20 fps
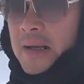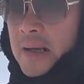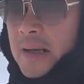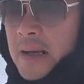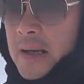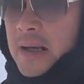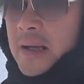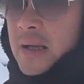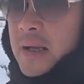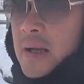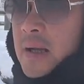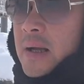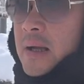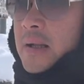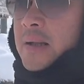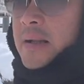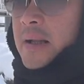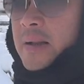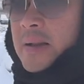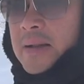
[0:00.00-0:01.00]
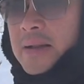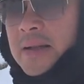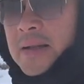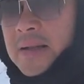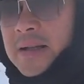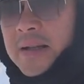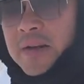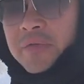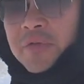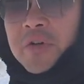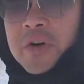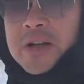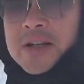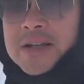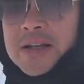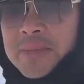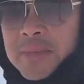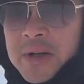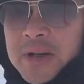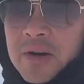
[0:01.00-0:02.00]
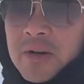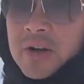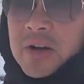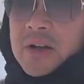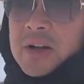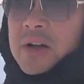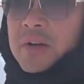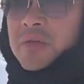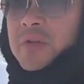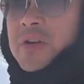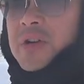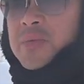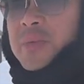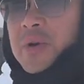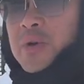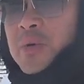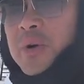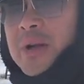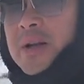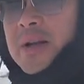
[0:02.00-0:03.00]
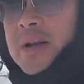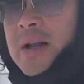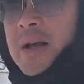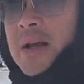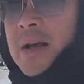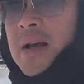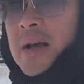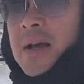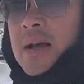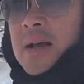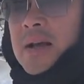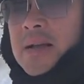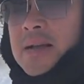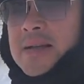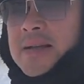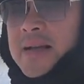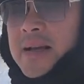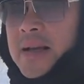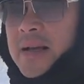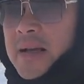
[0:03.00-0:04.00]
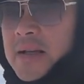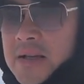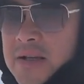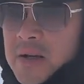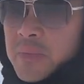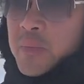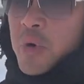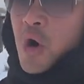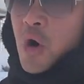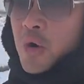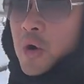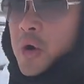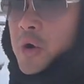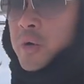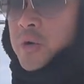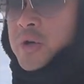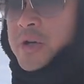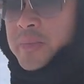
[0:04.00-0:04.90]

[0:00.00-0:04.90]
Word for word: Uh, the, the difference, let me tell you the difference between skiing in Sapporo,